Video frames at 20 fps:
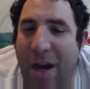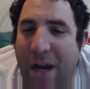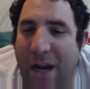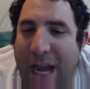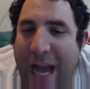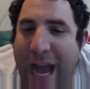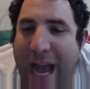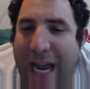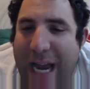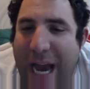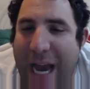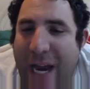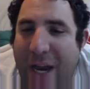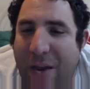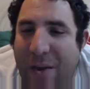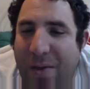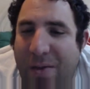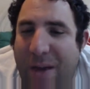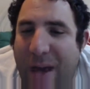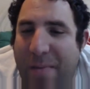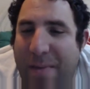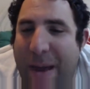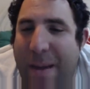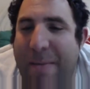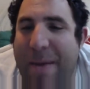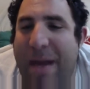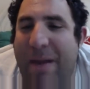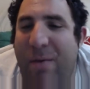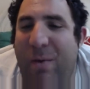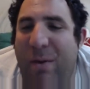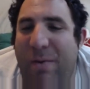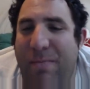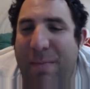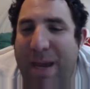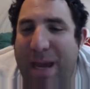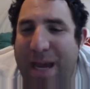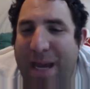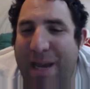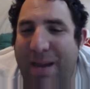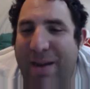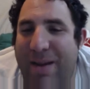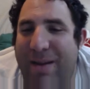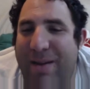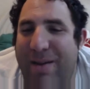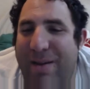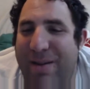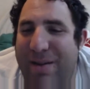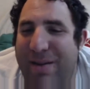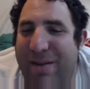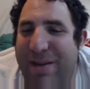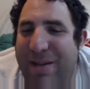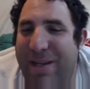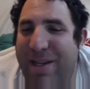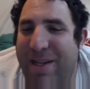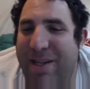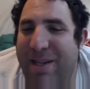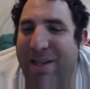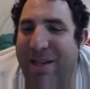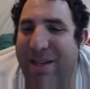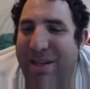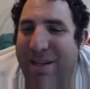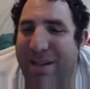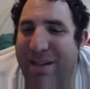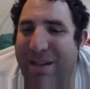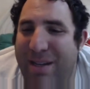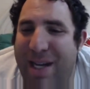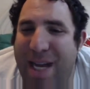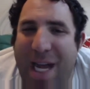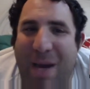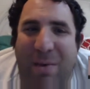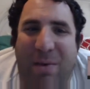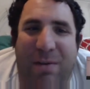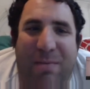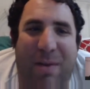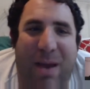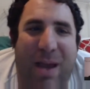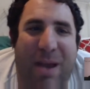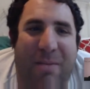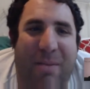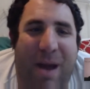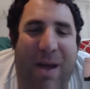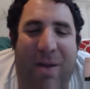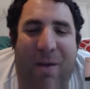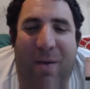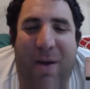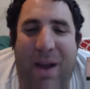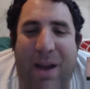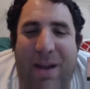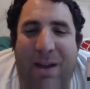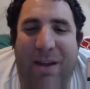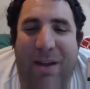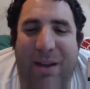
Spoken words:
Yeah, I got a new sub. Yep, it was me. It was me, by the way.